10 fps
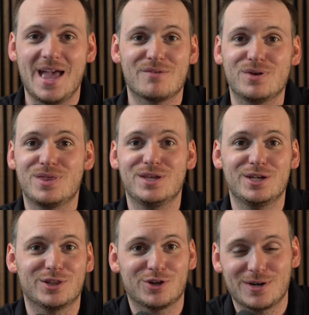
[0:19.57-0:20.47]
Everything
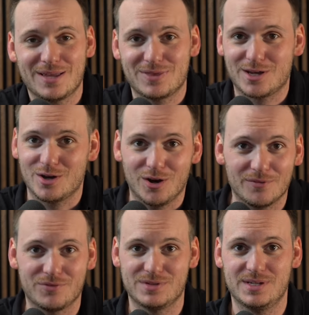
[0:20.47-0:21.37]
you learn at the
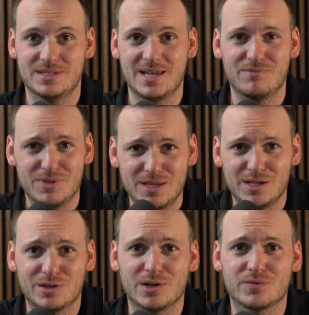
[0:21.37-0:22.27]
conferences, everything
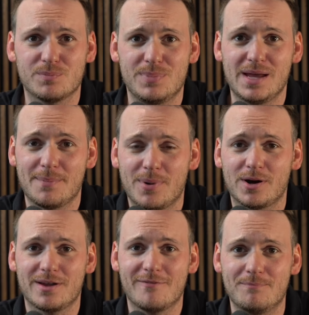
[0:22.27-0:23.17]
you learn from being a
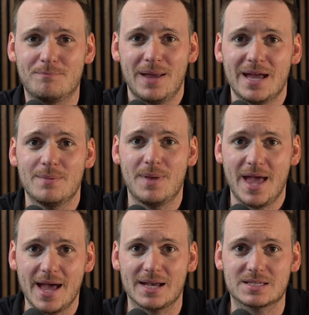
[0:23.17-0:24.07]
part of
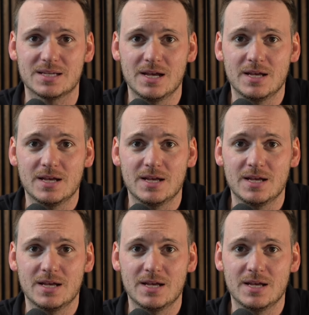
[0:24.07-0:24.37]
BAMX,